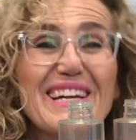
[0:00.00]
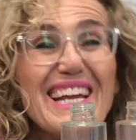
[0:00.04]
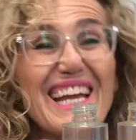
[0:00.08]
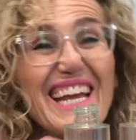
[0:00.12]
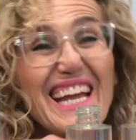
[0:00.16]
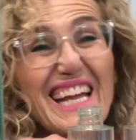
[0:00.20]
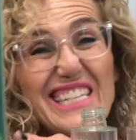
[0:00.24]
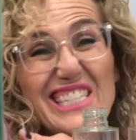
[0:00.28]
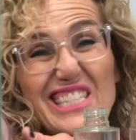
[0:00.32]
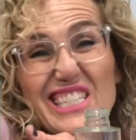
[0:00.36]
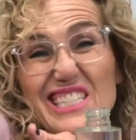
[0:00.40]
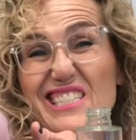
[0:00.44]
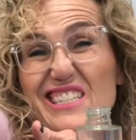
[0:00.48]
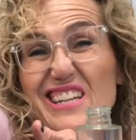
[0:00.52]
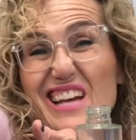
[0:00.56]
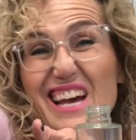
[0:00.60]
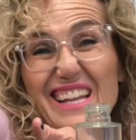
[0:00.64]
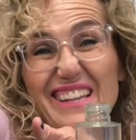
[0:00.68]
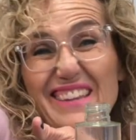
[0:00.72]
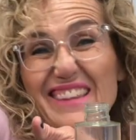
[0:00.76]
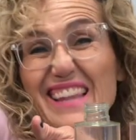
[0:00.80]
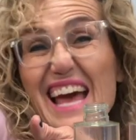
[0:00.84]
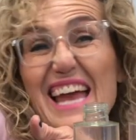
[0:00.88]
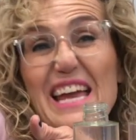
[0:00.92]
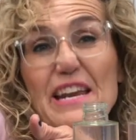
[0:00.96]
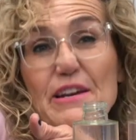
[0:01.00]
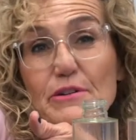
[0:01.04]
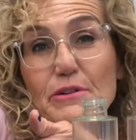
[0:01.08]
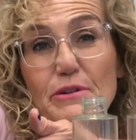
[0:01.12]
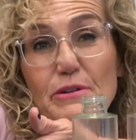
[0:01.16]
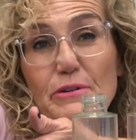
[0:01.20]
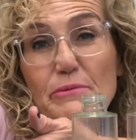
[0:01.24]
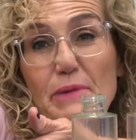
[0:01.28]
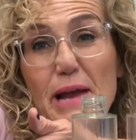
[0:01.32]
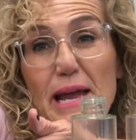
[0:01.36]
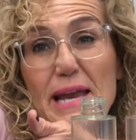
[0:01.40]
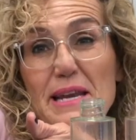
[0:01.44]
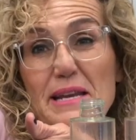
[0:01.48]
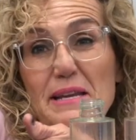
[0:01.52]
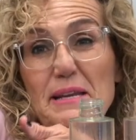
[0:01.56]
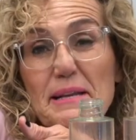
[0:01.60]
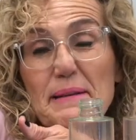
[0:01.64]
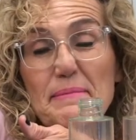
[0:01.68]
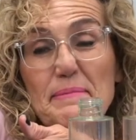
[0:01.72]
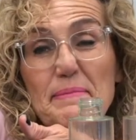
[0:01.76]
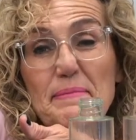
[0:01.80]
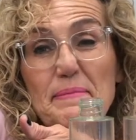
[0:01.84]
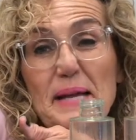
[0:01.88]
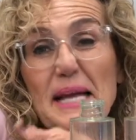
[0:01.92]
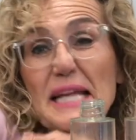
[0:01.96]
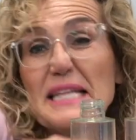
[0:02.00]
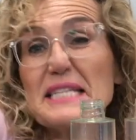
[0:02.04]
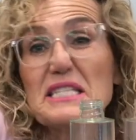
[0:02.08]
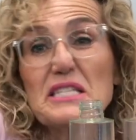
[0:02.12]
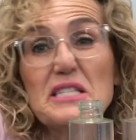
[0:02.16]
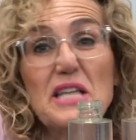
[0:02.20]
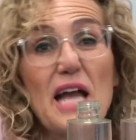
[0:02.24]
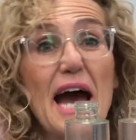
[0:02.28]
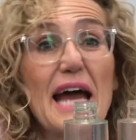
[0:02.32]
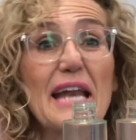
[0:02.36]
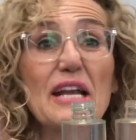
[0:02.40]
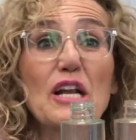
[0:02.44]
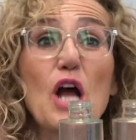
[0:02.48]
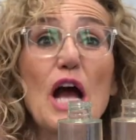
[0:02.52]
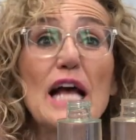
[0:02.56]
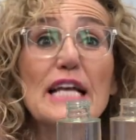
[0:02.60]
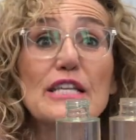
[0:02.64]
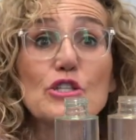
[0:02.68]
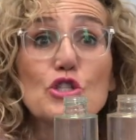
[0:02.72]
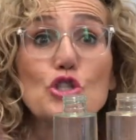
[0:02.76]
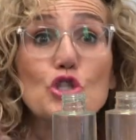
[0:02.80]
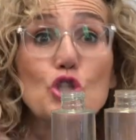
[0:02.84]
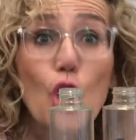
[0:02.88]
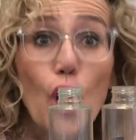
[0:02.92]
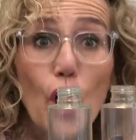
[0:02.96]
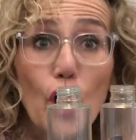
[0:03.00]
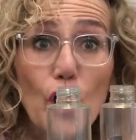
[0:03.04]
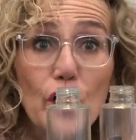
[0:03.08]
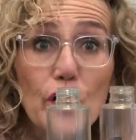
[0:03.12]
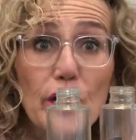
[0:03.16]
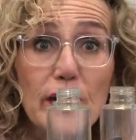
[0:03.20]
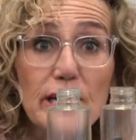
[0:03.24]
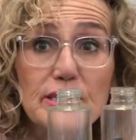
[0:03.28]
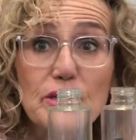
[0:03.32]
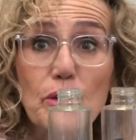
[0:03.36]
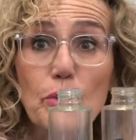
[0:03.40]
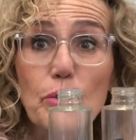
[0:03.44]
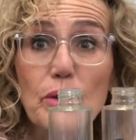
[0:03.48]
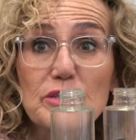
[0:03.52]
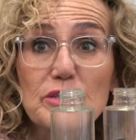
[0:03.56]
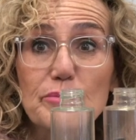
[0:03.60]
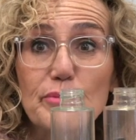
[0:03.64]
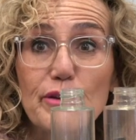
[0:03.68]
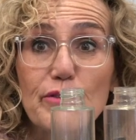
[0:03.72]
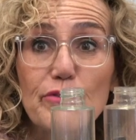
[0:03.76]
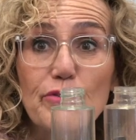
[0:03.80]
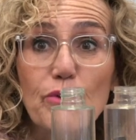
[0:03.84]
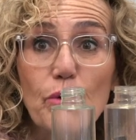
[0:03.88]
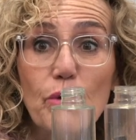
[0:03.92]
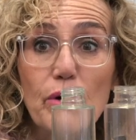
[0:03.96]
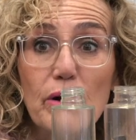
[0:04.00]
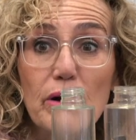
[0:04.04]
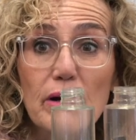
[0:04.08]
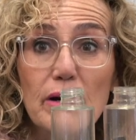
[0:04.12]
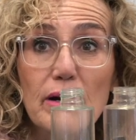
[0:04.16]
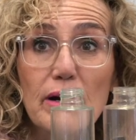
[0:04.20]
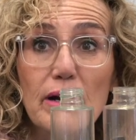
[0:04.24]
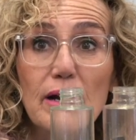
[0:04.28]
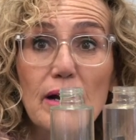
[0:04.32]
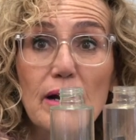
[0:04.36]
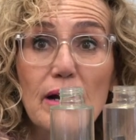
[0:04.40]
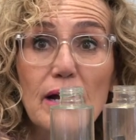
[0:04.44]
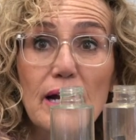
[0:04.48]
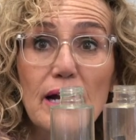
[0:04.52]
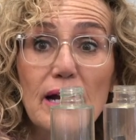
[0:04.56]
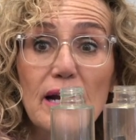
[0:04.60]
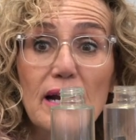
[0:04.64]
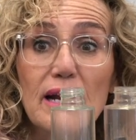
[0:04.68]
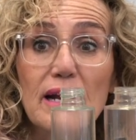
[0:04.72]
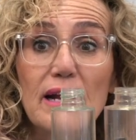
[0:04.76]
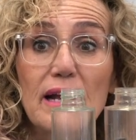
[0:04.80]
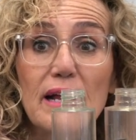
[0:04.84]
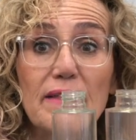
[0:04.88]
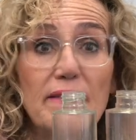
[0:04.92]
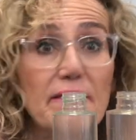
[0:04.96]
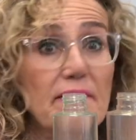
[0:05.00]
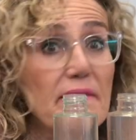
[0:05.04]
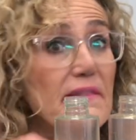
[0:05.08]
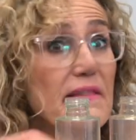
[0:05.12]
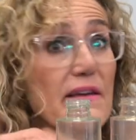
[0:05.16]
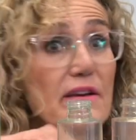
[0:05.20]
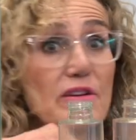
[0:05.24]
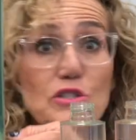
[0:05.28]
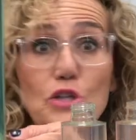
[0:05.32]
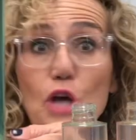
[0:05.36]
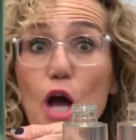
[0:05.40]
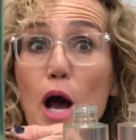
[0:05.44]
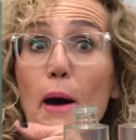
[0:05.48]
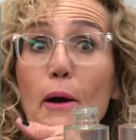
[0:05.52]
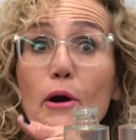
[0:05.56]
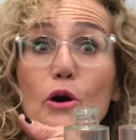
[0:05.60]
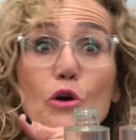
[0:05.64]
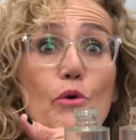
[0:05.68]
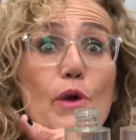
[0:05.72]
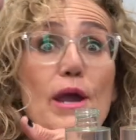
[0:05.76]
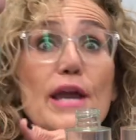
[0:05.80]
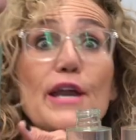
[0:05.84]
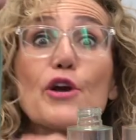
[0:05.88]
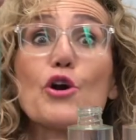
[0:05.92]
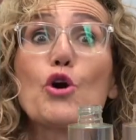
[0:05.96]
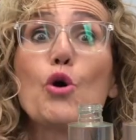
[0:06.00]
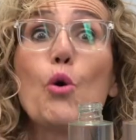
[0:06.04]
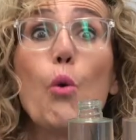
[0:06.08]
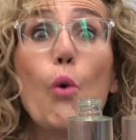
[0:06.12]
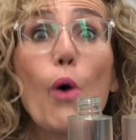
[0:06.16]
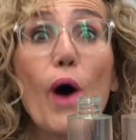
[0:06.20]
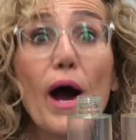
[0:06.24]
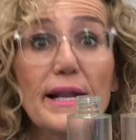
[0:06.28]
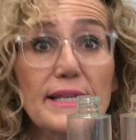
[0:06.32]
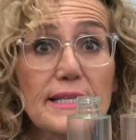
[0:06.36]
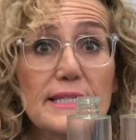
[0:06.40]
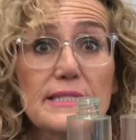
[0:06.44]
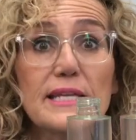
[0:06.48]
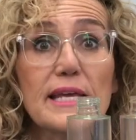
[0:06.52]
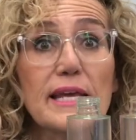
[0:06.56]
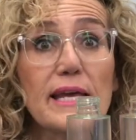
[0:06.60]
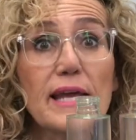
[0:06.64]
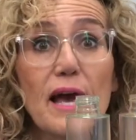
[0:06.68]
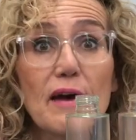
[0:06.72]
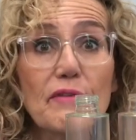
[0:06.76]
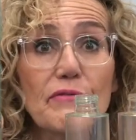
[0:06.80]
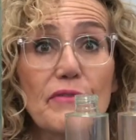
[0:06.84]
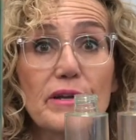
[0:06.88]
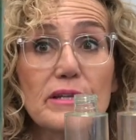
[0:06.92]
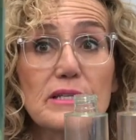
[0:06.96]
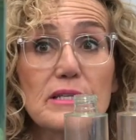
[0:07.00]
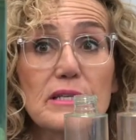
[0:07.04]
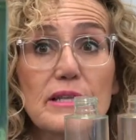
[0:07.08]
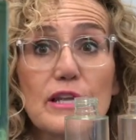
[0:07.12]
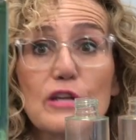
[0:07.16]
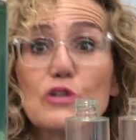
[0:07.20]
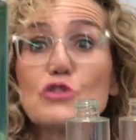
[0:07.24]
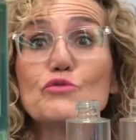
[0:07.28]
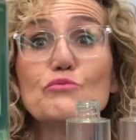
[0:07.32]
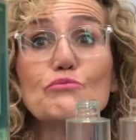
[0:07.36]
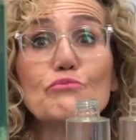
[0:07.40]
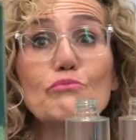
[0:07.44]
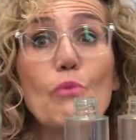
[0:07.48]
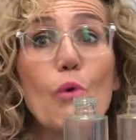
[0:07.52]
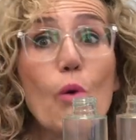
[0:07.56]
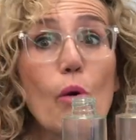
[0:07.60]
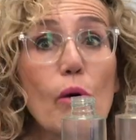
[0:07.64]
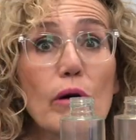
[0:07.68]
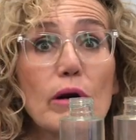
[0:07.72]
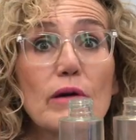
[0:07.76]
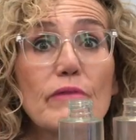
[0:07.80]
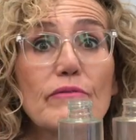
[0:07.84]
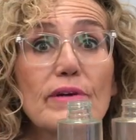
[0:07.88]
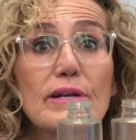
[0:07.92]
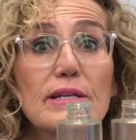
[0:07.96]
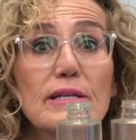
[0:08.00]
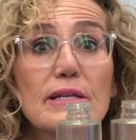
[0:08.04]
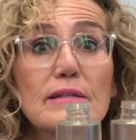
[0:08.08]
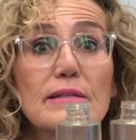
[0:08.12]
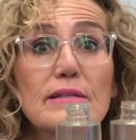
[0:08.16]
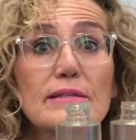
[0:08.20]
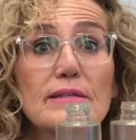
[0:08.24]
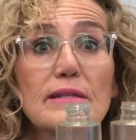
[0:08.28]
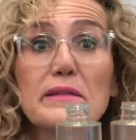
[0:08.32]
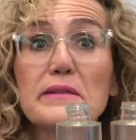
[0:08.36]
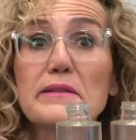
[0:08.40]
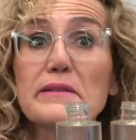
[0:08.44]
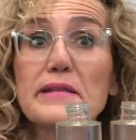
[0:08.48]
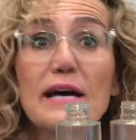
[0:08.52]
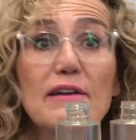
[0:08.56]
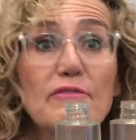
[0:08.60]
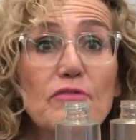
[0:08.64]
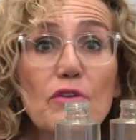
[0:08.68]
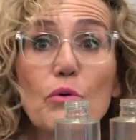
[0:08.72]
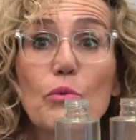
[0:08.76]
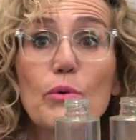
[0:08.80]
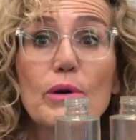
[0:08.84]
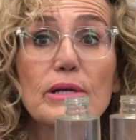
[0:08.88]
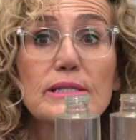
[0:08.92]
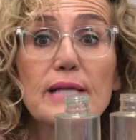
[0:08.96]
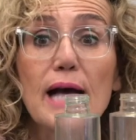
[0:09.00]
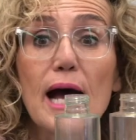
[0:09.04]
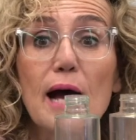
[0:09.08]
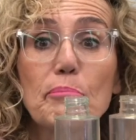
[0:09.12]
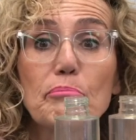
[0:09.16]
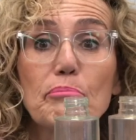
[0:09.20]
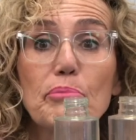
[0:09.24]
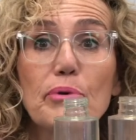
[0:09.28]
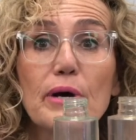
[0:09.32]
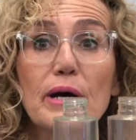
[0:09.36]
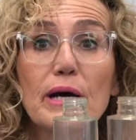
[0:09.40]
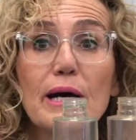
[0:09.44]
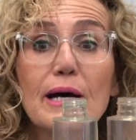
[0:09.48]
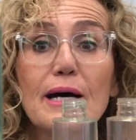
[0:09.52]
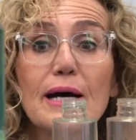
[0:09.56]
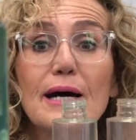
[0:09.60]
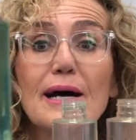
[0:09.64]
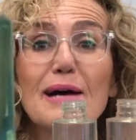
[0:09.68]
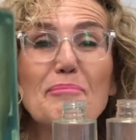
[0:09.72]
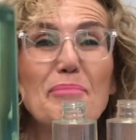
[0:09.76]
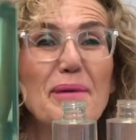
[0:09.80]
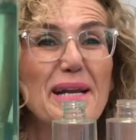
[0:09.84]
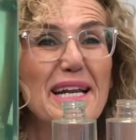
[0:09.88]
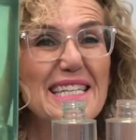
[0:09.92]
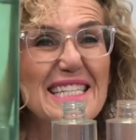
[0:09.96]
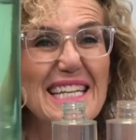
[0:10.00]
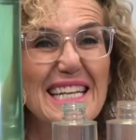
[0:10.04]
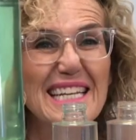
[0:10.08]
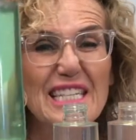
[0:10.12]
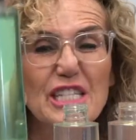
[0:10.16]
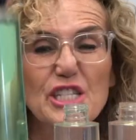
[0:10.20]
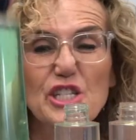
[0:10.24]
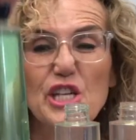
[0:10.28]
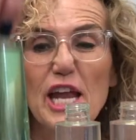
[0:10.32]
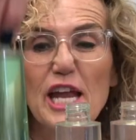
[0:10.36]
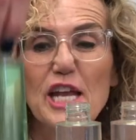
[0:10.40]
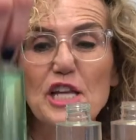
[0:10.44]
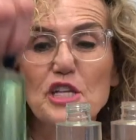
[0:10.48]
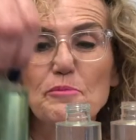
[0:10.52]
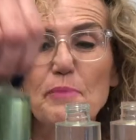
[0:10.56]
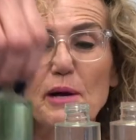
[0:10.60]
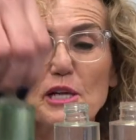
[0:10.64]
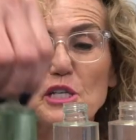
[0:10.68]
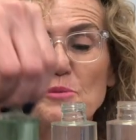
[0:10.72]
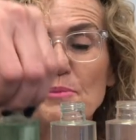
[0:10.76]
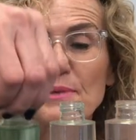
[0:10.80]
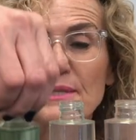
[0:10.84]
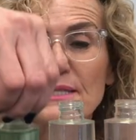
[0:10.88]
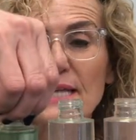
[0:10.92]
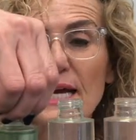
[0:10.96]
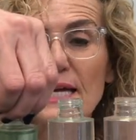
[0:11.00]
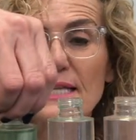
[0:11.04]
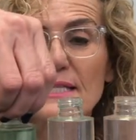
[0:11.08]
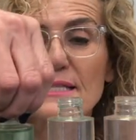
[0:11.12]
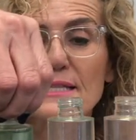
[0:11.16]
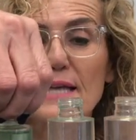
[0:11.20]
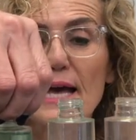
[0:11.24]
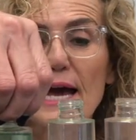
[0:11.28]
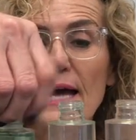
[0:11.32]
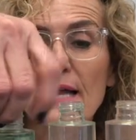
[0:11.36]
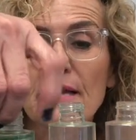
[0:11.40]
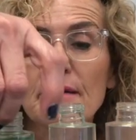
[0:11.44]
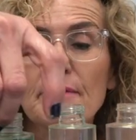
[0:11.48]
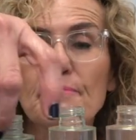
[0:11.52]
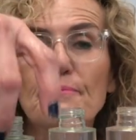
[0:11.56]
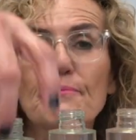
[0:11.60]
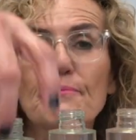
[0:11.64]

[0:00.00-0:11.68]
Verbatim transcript: It just got lighter, right? It's not as dark as it before. There's a greater quantity of it. There's more of it. The level went up, but it didn't change much besides that.